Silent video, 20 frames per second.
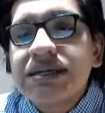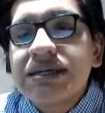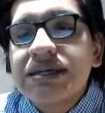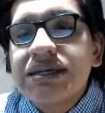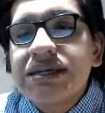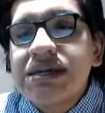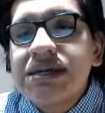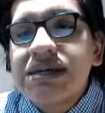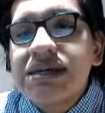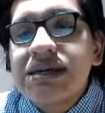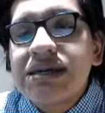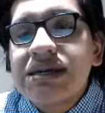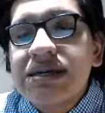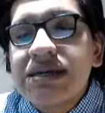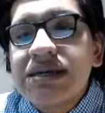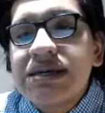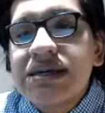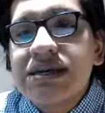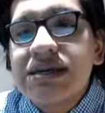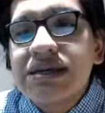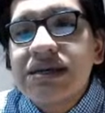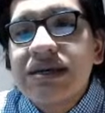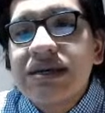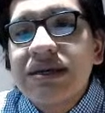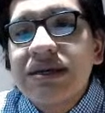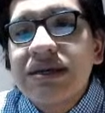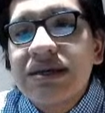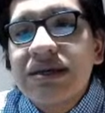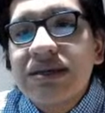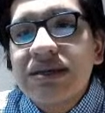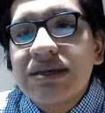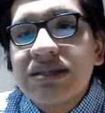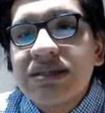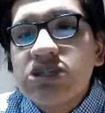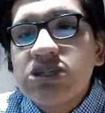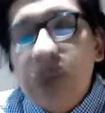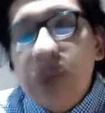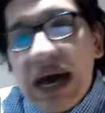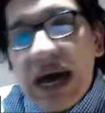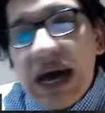Uh,
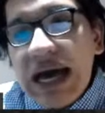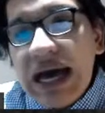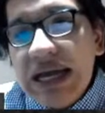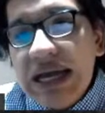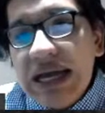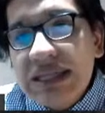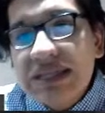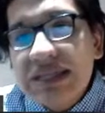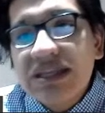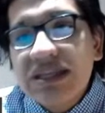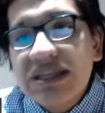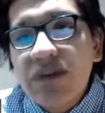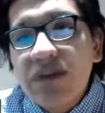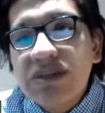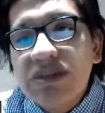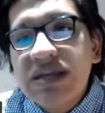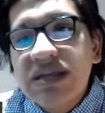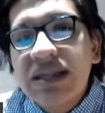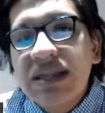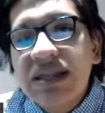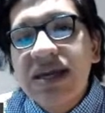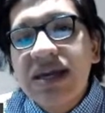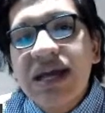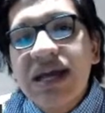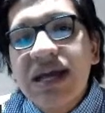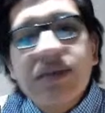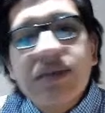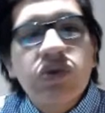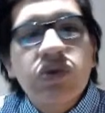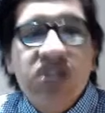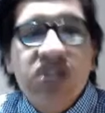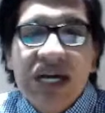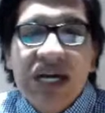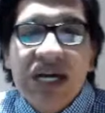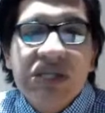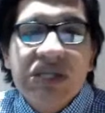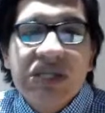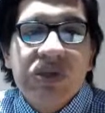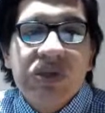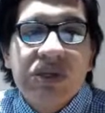despite, a pesar de que Andrew
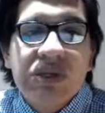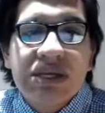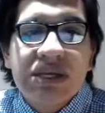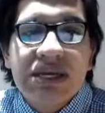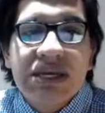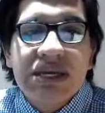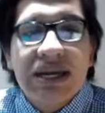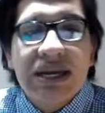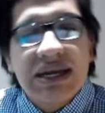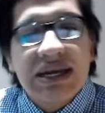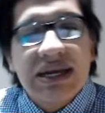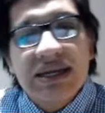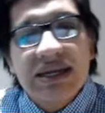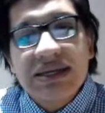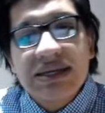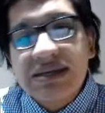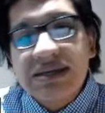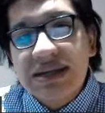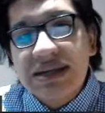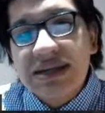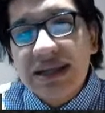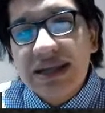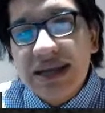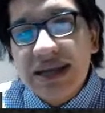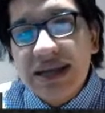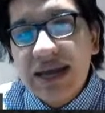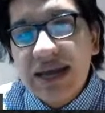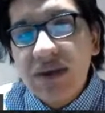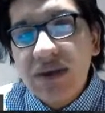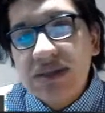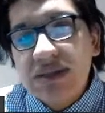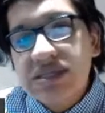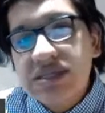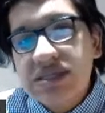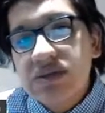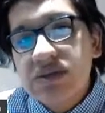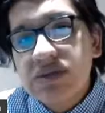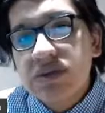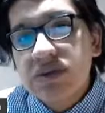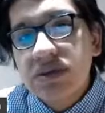Jackson era inclinado a
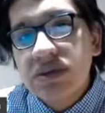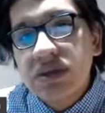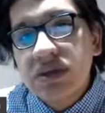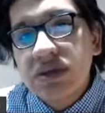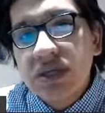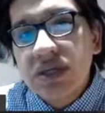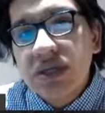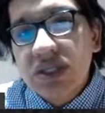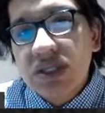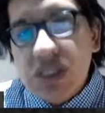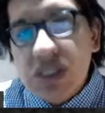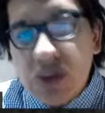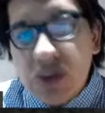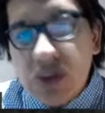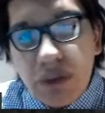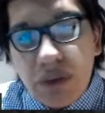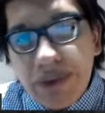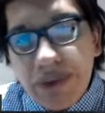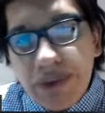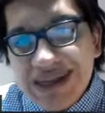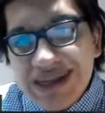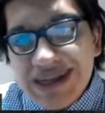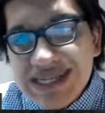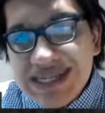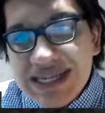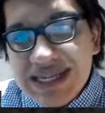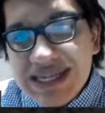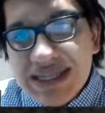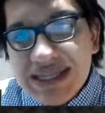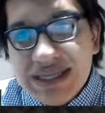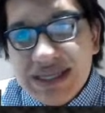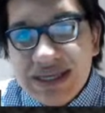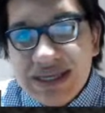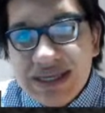ser un strong president,